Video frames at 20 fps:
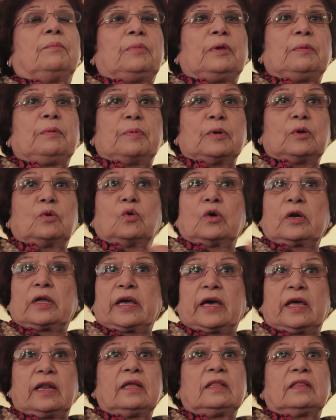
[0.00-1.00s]
people who are
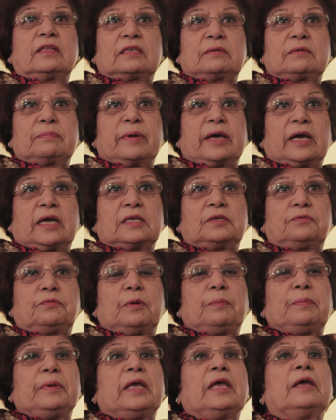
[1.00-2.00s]
carrying this baggage
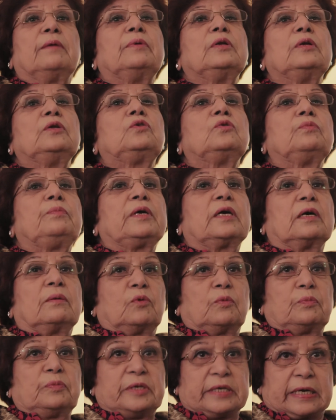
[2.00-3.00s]
will be able to
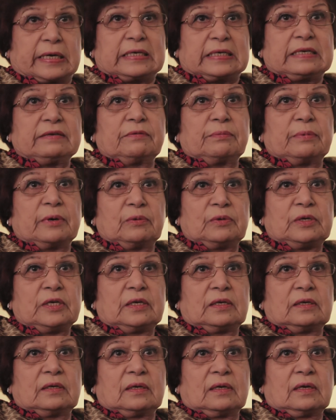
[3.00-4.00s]
become objective about
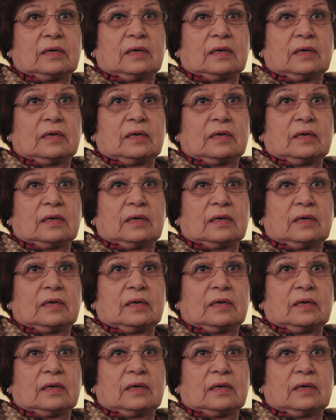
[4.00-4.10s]
it